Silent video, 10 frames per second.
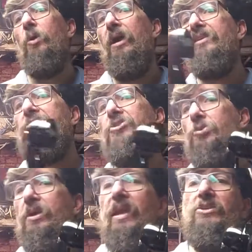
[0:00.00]
I do
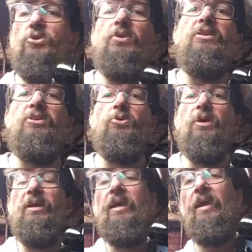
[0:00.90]
occasionally do
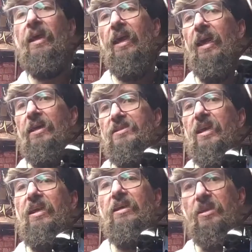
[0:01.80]
it as
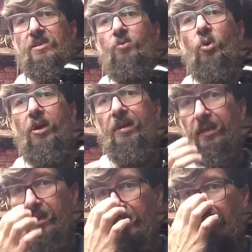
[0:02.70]
a custom one
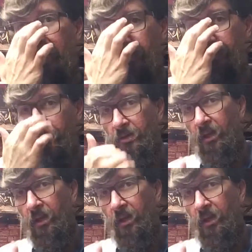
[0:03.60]
in either